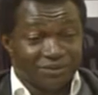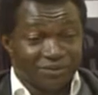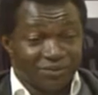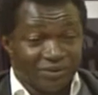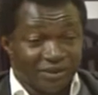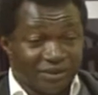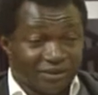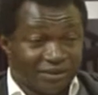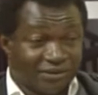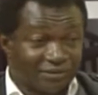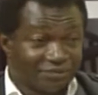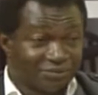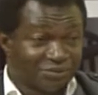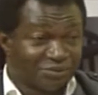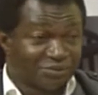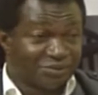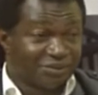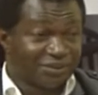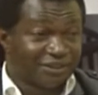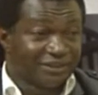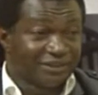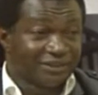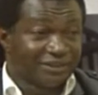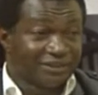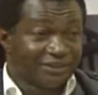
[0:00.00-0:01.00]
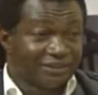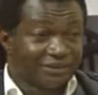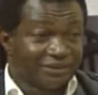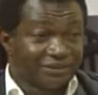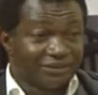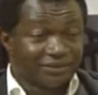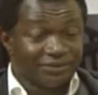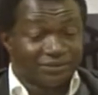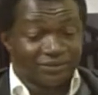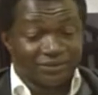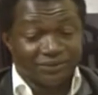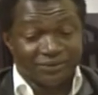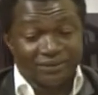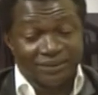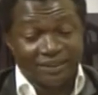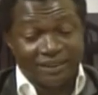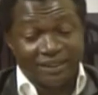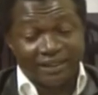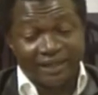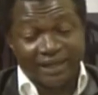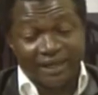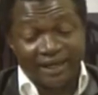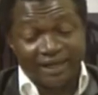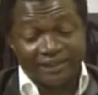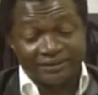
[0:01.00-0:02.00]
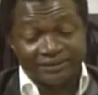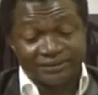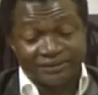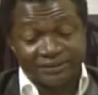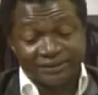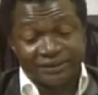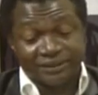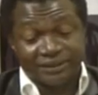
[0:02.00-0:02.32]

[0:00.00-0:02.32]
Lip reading: welcomed me, you know, and